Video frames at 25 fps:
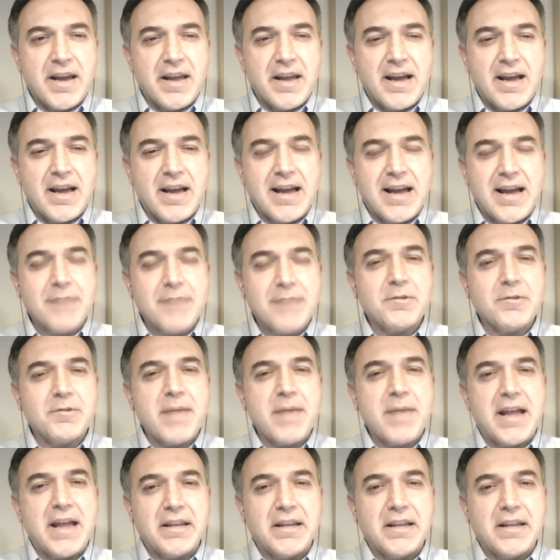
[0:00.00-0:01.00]

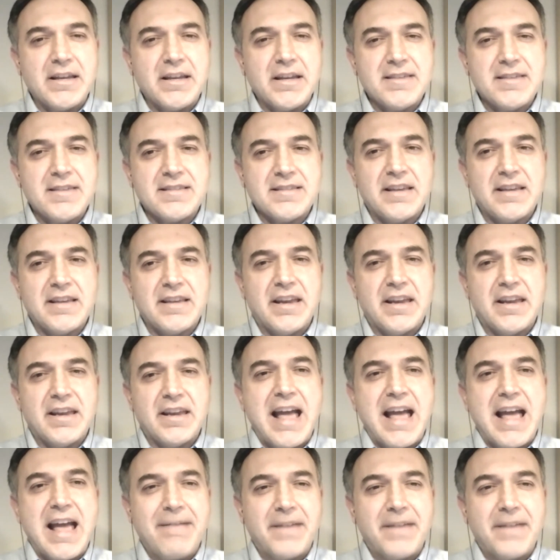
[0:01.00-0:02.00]
abnormalities in
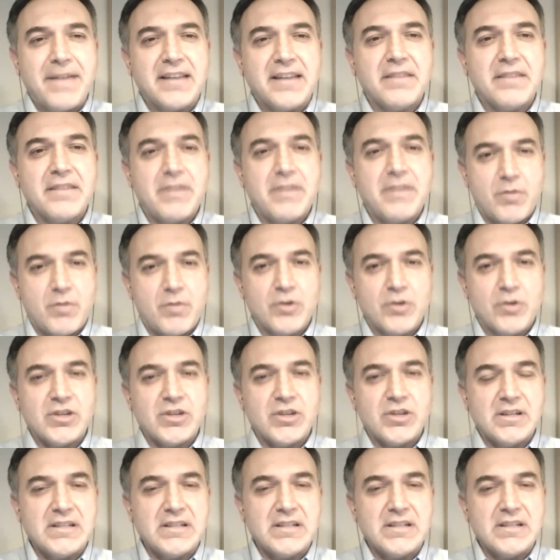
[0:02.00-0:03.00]
affective,
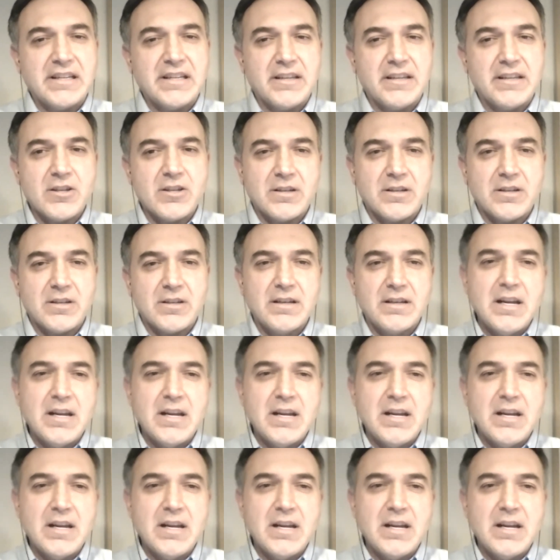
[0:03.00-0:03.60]
emotional condition,